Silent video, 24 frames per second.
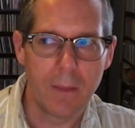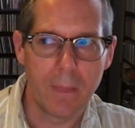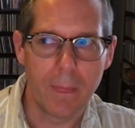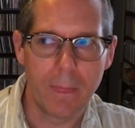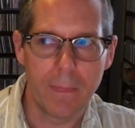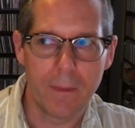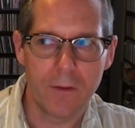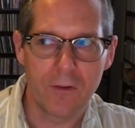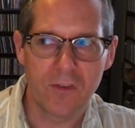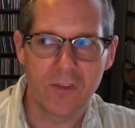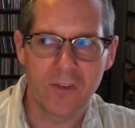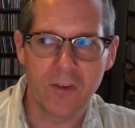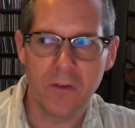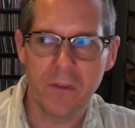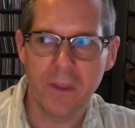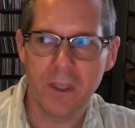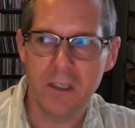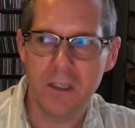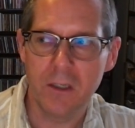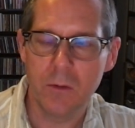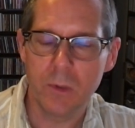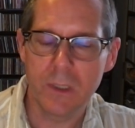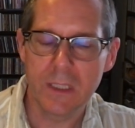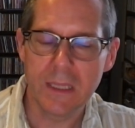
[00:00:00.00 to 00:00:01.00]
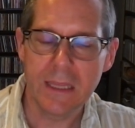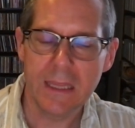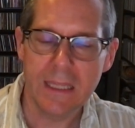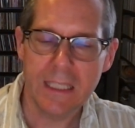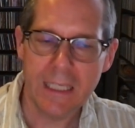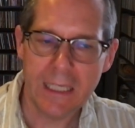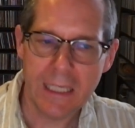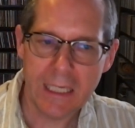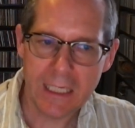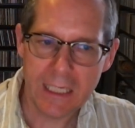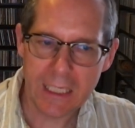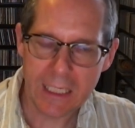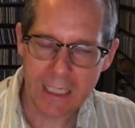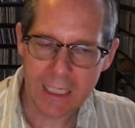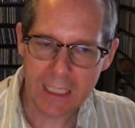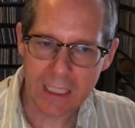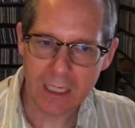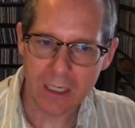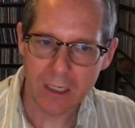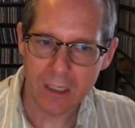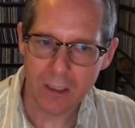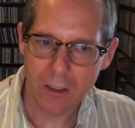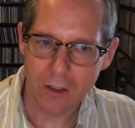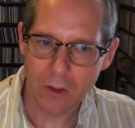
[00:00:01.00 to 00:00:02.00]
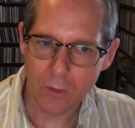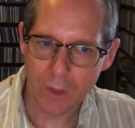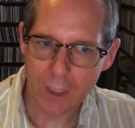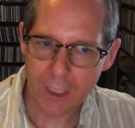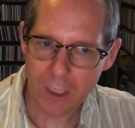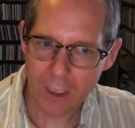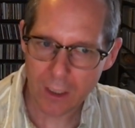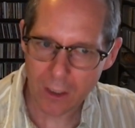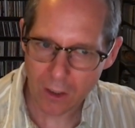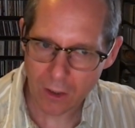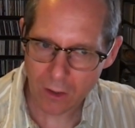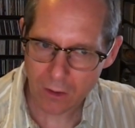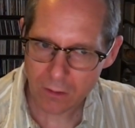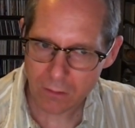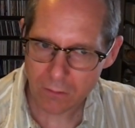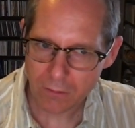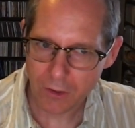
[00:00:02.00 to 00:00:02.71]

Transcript: so that you would lean in your ear,